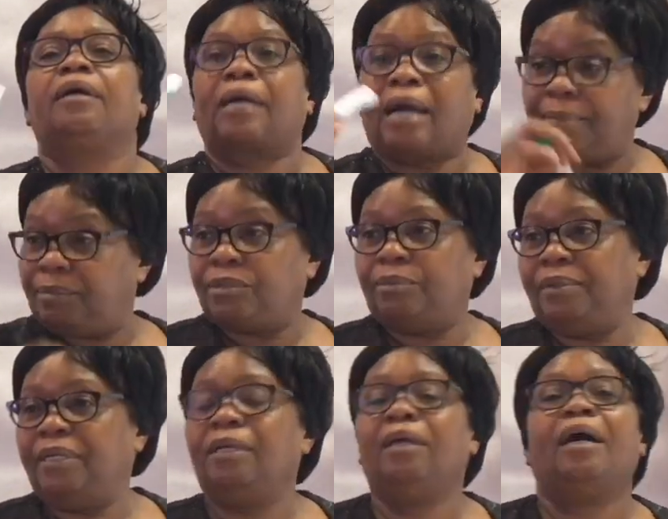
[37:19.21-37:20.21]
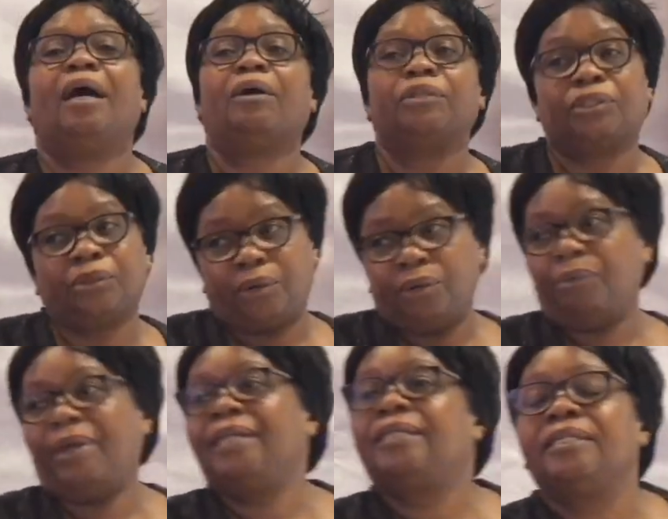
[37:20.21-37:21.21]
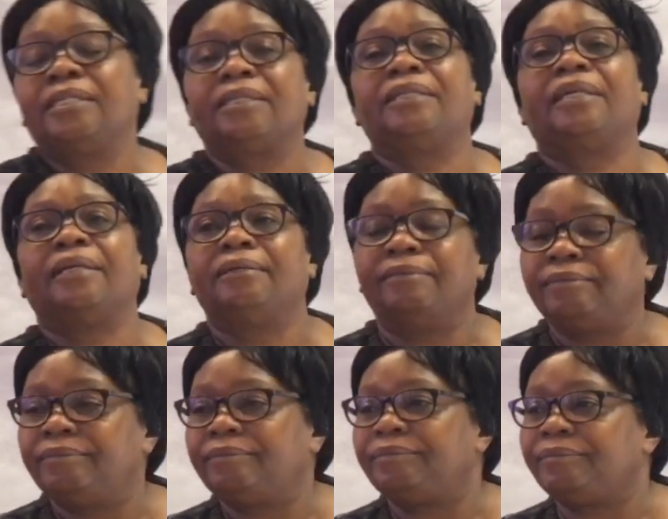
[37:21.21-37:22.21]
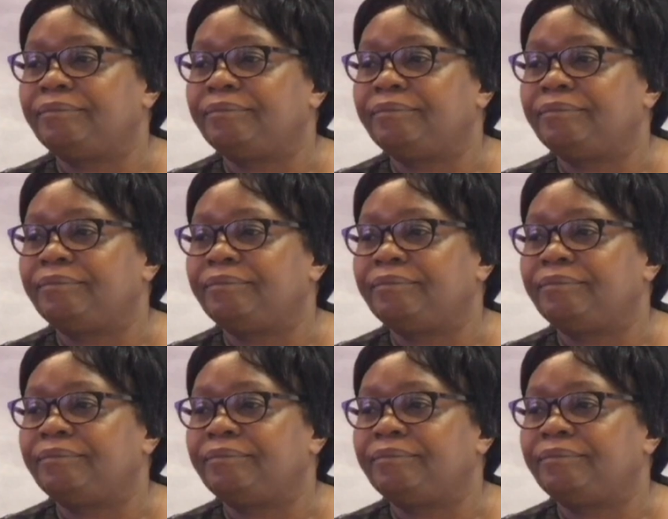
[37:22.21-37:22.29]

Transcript: come to me, I'll show you where it is written. Yes.